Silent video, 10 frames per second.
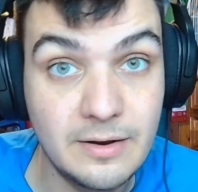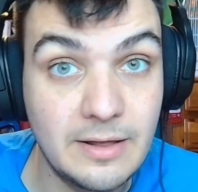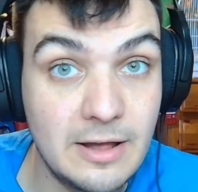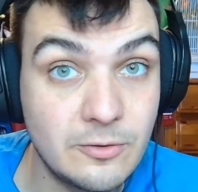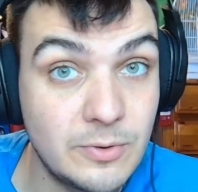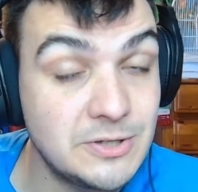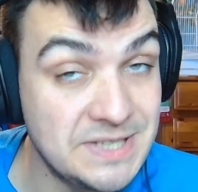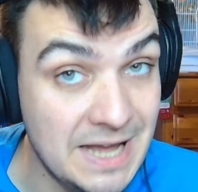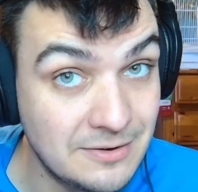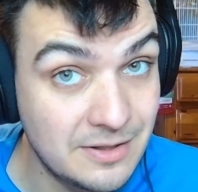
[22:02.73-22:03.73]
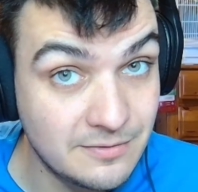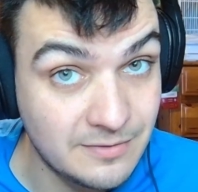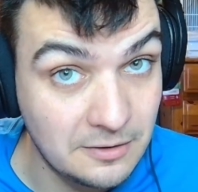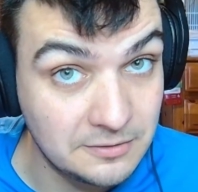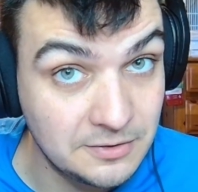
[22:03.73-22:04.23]
guys, we are down to the
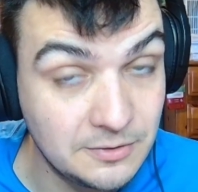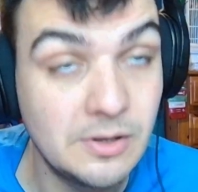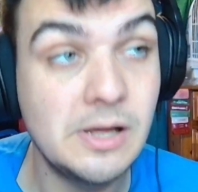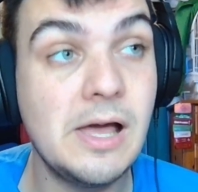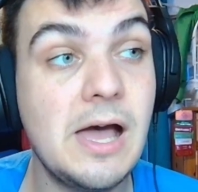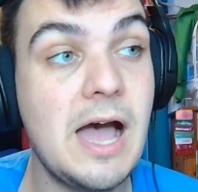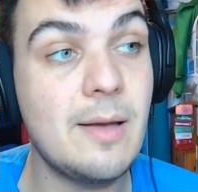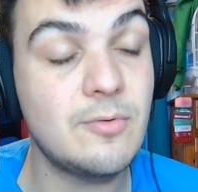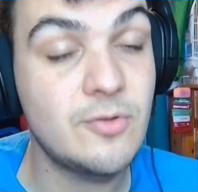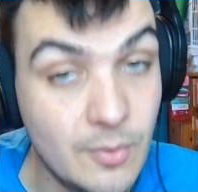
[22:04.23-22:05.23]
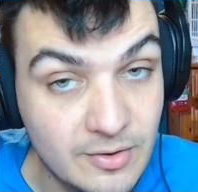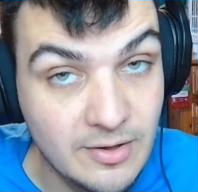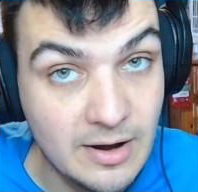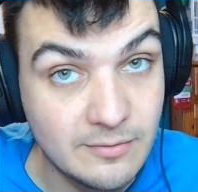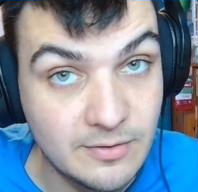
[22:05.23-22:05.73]
final two. I'm so
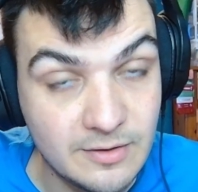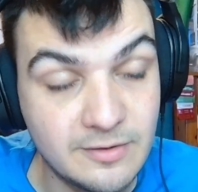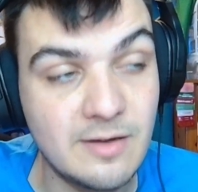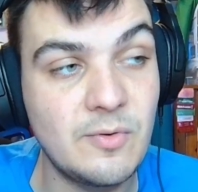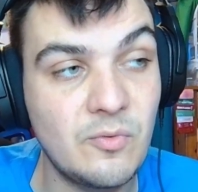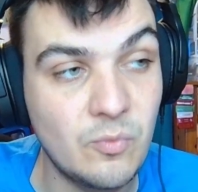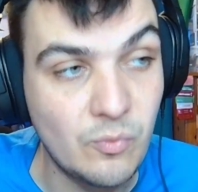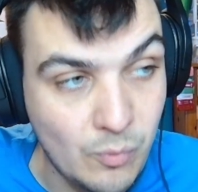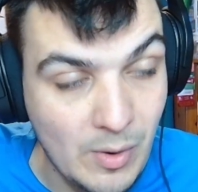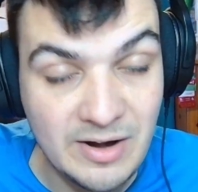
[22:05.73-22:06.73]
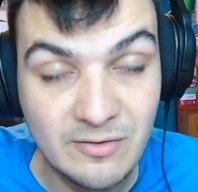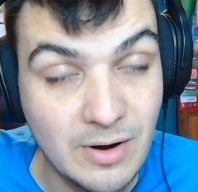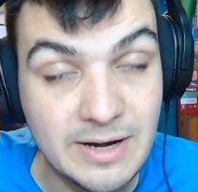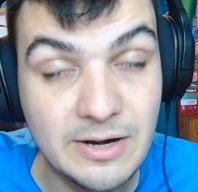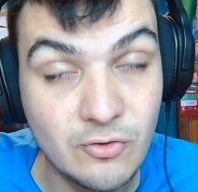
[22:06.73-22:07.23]
excited for this. I've been
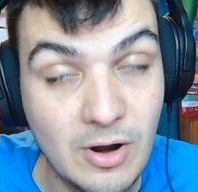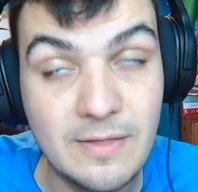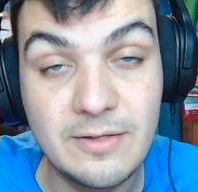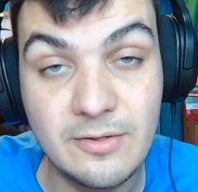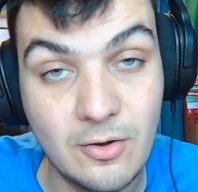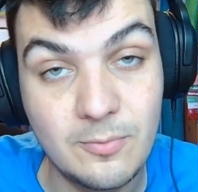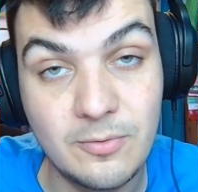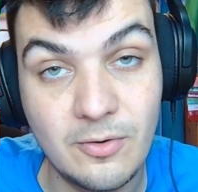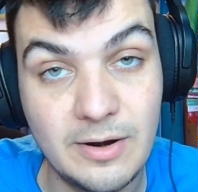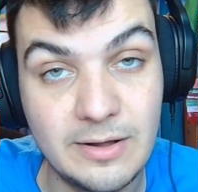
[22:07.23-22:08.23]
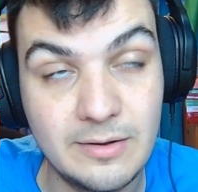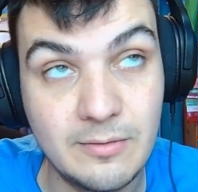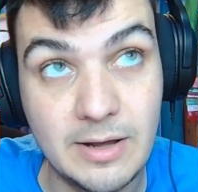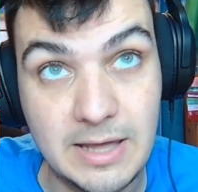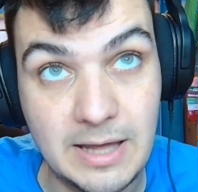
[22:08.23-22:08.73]
ready to try these soaps already.
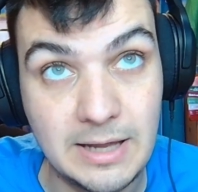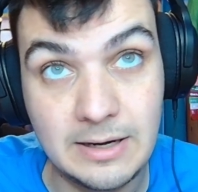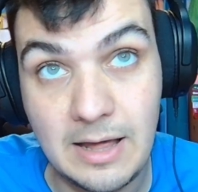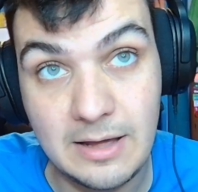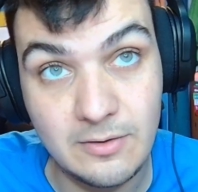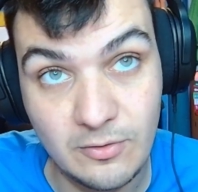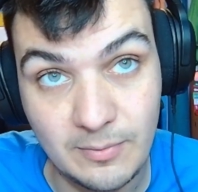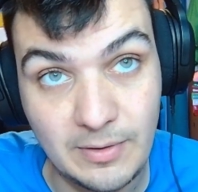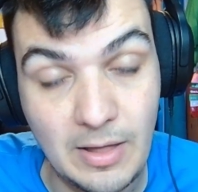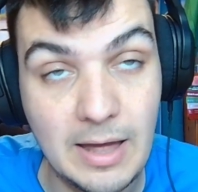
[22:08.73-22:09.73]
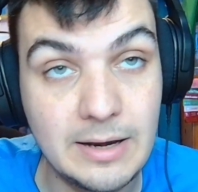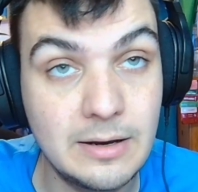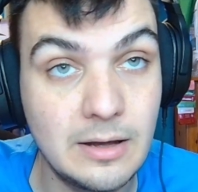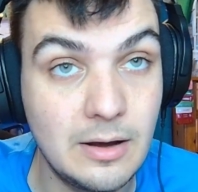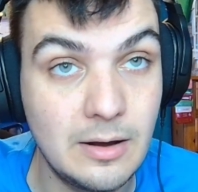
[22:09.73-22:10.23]
Again, I use them a lot.
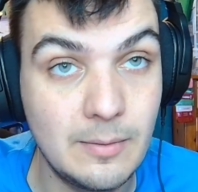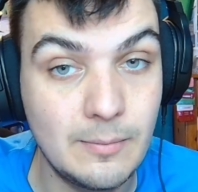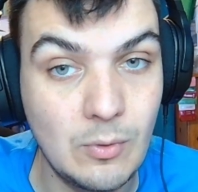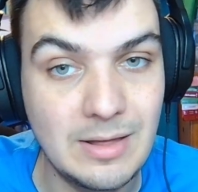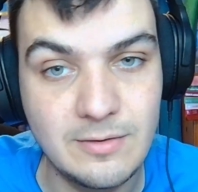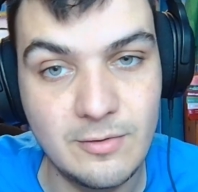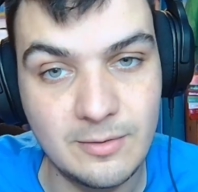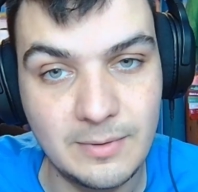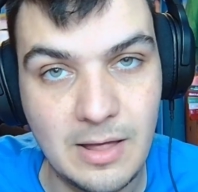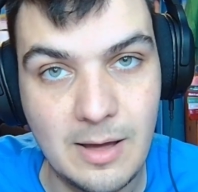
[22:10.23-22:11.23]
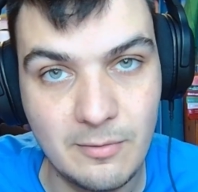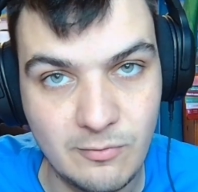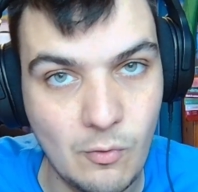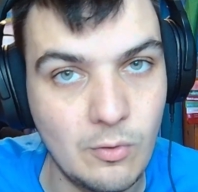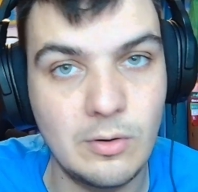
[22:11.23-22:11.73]
I used them a lot
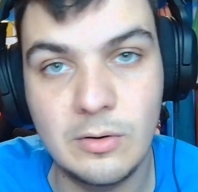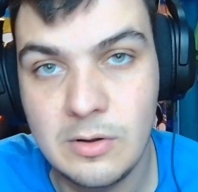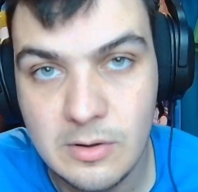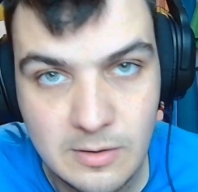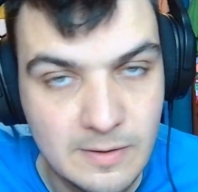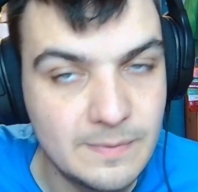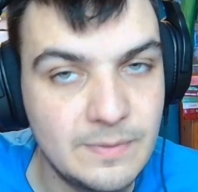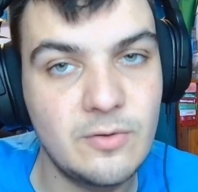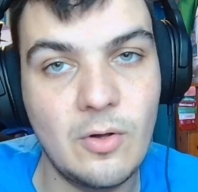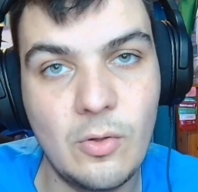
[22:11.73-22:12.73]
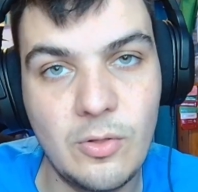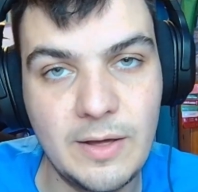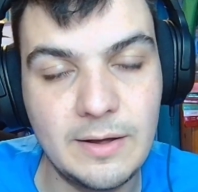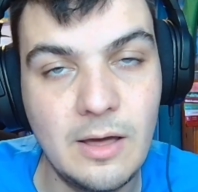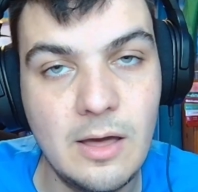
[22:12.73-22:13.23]
before this whole thing.
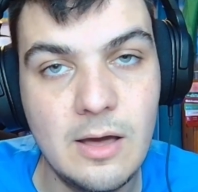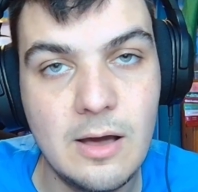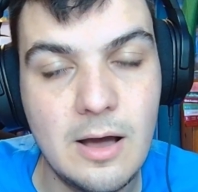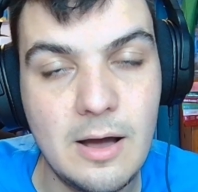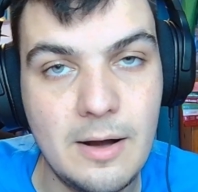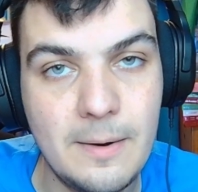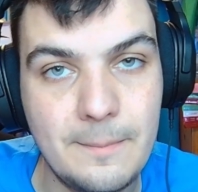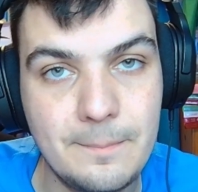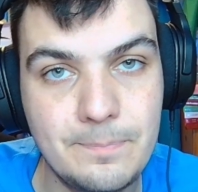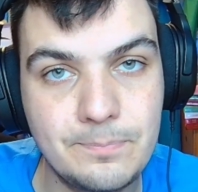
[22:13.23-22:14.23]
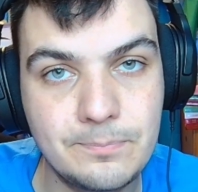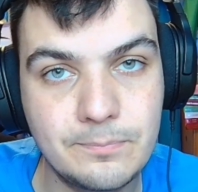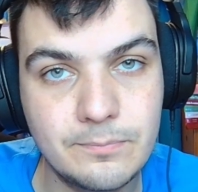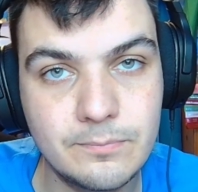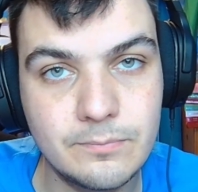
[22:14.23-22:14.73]

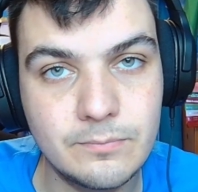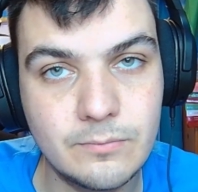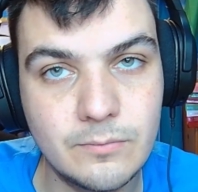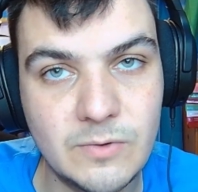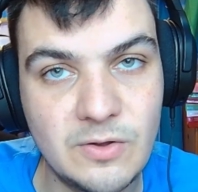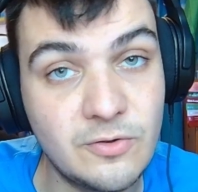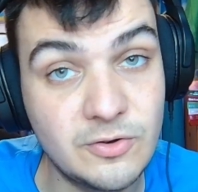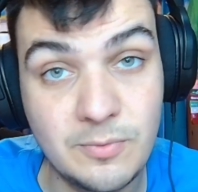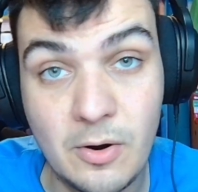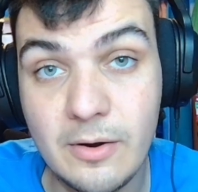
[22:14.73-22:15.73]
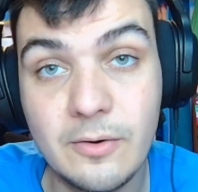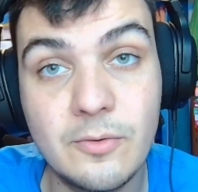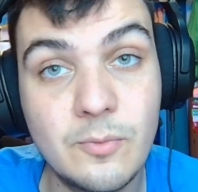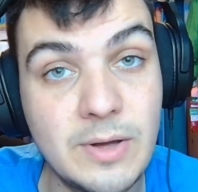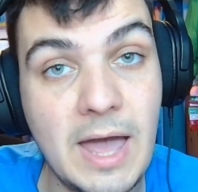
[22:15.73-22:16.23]
So tomorrow
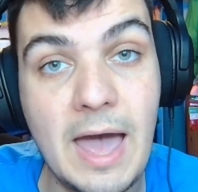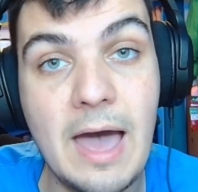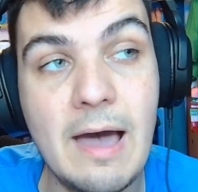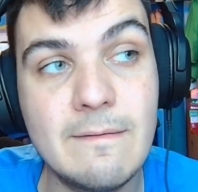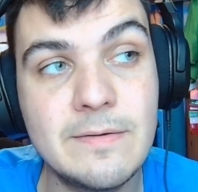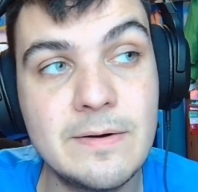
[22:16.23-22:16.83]
we have